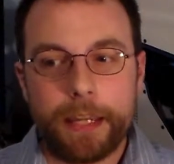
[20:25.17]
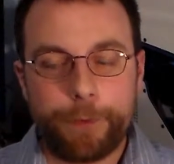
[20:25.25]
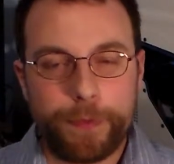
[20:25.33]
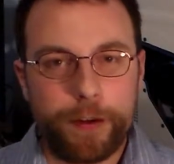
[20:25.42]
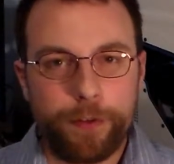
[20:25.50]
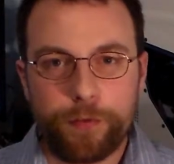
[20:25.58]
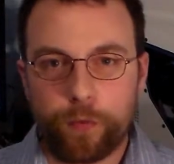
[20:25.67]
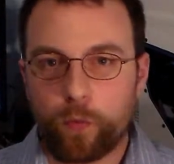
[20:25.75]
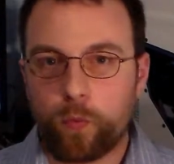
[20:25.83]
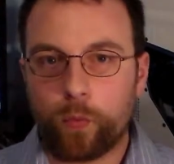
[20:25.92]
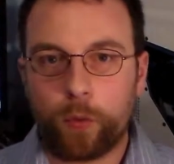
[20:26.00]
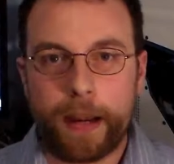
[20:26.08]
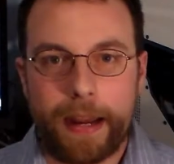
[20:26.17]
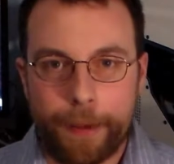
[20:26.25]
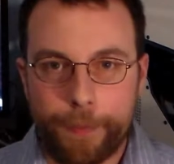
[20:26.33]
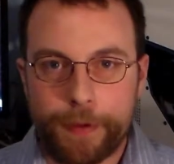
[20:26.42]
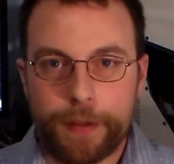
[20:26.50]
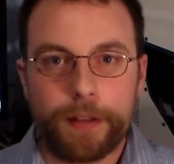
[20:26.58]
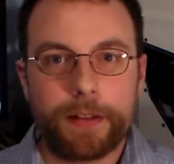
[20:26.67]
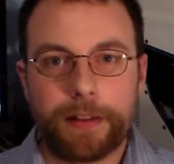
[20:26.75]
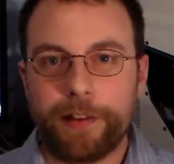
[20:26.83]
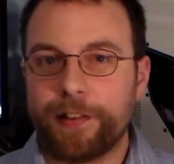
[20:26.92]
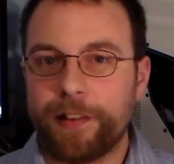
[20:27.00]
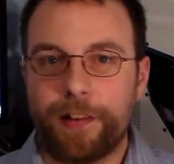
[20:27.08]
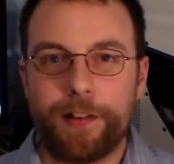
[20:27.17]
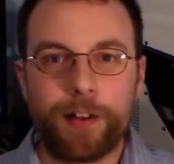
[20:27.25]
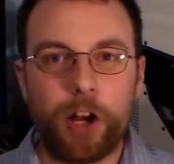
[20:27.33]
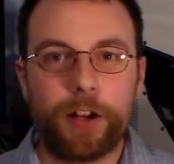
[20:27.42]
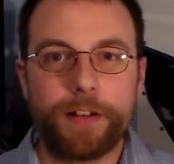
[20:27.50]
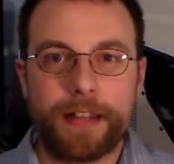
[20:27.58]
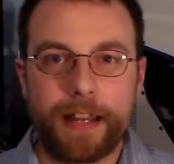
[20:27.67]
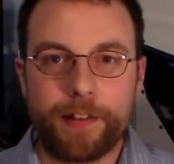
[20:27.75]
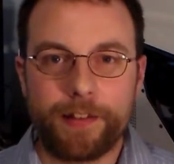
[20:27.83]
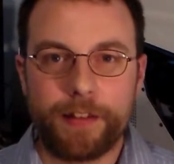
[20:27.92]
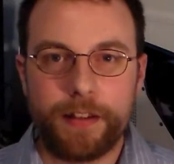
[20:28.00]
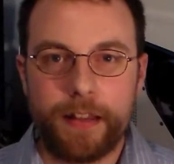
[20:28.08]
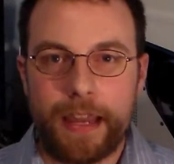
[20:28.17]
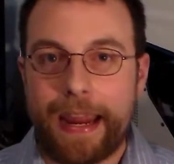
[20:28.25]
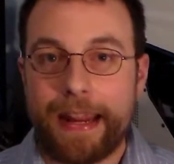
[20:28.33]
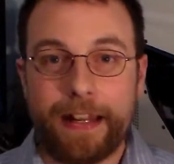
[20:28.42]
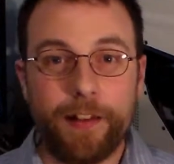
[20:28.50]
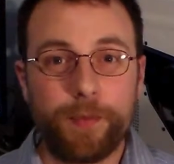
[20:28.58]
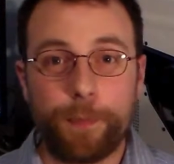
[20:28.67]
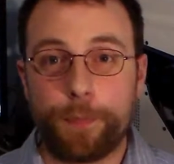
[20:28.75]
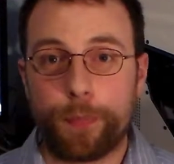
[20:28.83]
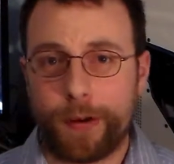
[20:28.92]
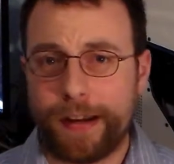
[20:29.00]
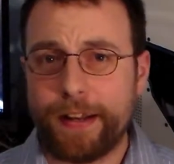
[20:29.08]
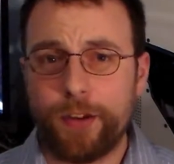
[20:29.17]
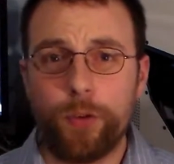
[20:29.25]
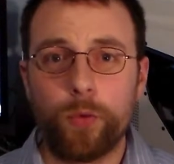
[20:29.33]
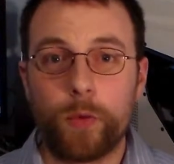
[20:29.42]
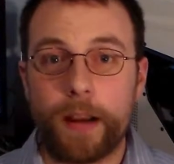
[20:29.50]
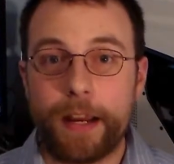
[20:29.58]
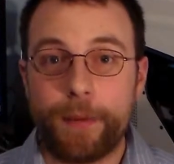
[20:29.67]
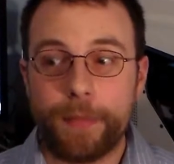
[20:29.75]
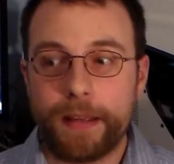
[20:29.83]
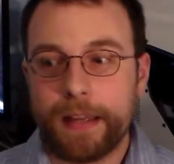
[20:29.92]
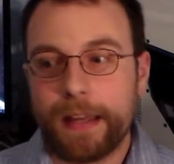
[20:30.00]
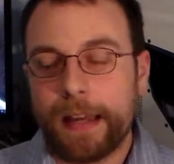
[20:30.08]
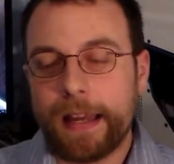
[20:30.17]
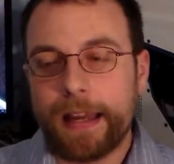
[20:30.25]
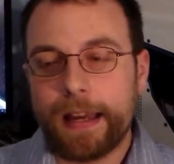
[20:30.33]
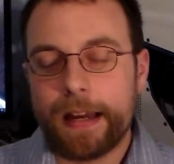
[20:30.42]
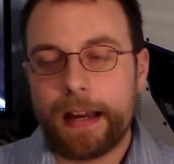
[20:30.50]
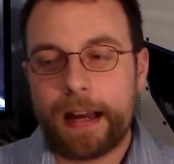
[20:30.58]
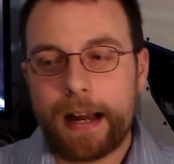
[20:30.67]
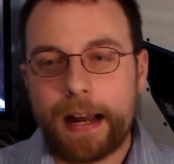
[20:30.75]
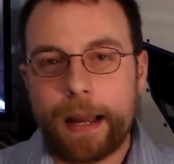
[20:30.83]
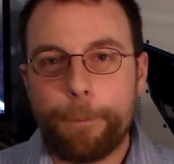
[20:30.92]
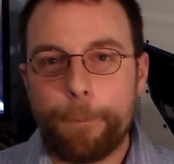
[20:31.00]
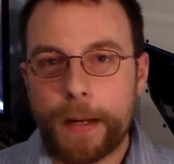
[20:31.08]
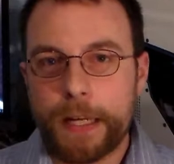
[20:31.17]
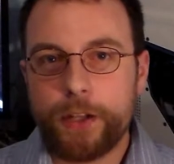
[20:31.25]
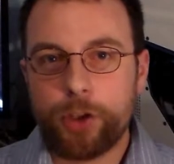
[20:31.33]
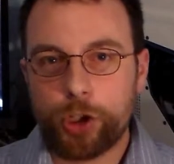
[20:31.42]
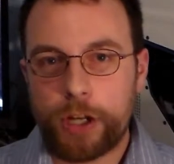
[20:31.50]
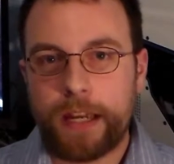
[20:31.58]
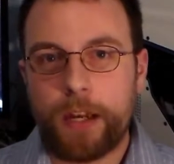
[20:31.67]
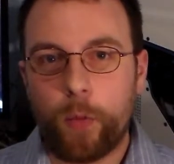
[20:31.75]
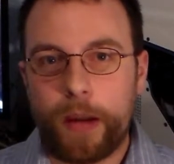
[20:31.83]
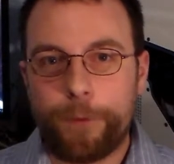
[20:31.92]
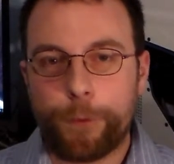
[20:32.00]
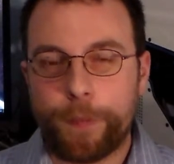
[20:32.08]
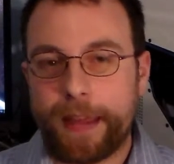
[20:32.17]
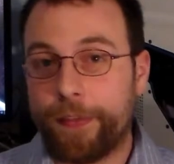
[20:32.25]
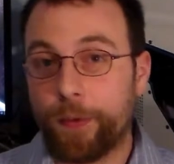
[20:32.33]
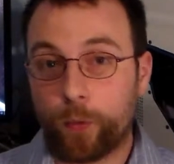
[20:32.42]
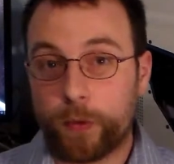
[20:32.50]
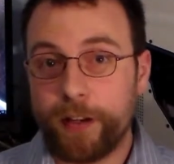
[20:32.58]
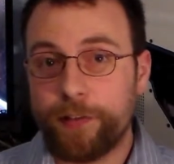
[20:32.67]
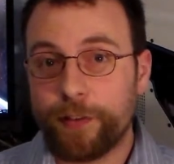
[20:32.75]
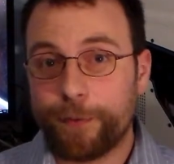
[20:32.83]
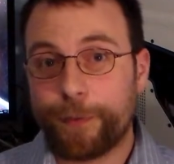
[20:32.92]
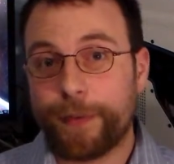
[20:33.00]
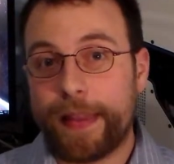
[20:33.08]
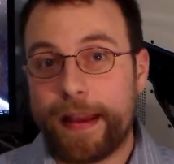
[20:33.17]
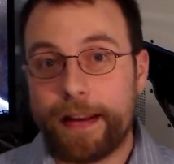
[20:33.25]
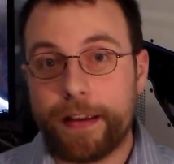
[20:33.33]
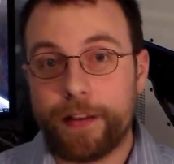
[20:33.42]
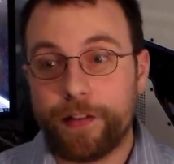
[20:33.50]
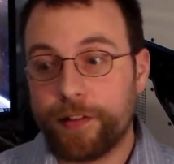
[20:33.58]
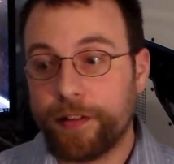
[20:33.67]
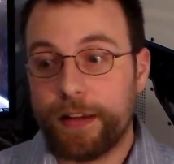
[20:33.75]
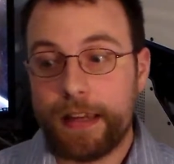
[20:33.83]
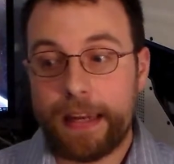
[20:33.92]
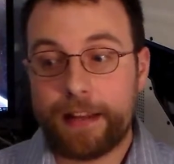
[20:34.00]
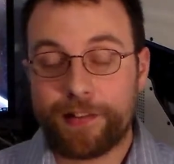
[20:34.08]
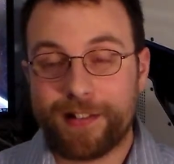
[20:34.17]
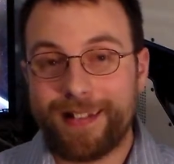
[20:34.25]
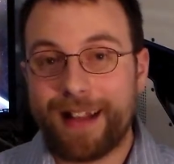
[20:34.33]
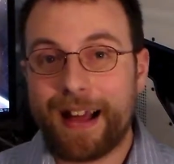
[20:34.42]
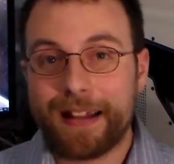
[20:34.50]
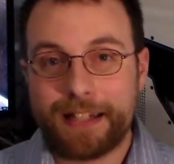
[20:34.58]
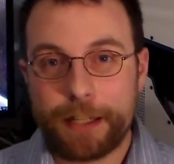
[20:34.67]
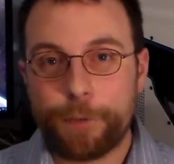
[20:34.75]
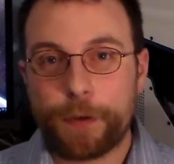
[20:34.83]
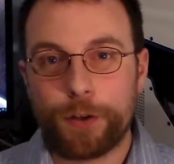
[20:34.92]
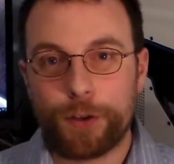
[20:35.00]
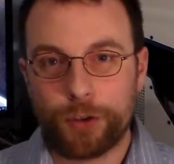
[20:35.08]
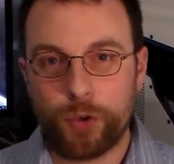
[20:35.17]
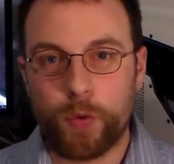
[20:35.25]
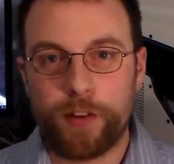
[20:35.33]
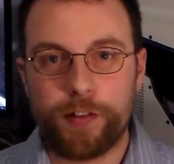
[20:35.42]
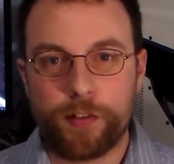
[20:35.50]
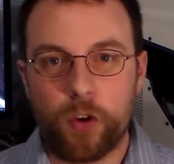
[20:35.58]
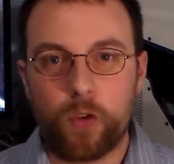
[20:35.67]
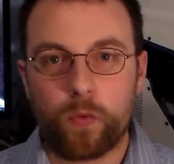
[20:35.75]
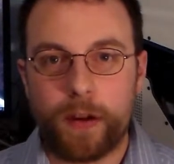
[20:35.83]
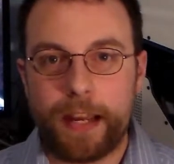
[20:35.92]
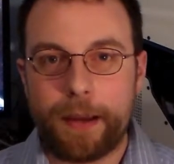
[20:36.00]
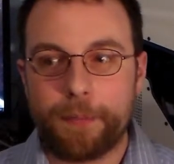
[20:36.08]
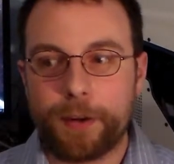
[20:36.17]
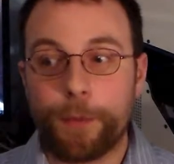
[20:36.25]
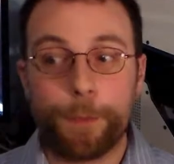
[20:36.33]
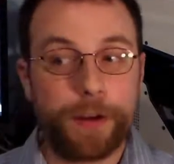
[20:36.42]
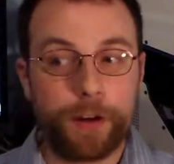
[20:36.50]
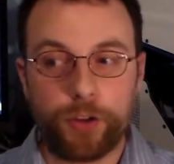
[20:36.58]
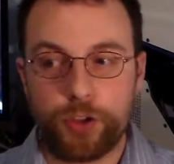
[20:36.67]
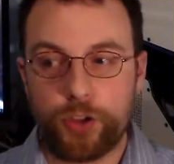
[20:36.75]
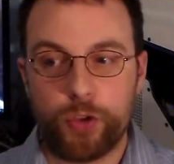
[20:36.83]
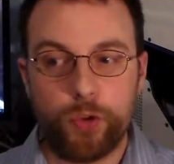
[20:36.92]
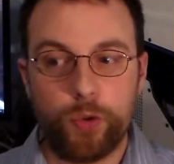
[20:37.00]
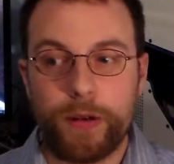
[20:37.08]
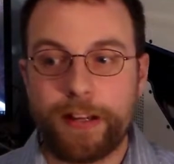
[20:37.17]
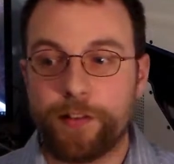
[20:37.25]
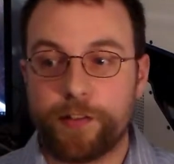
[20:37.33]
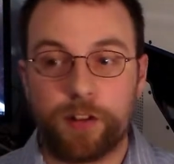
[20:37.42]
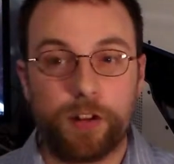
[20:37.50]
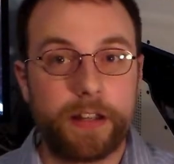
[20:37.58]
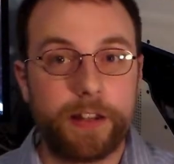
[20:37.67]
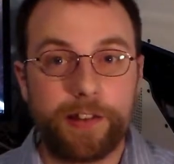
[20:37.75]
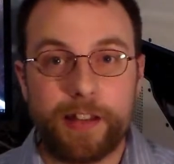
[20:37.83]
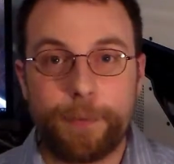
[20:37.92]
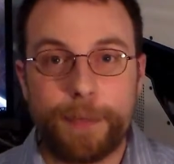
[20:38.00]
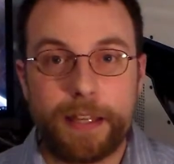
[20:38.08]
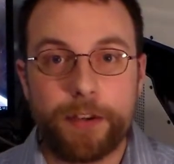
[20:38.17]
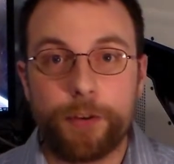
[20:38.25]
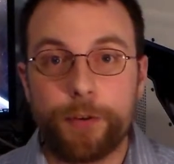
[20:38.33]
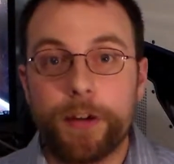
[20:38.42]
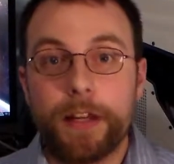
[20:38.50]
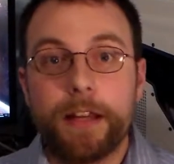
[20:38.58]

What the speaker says: If there's RAM listed as untested and it's brand new RAM, I might shy away from that. The reason for that is it's not difficult to install RAM compared to installing a CPU.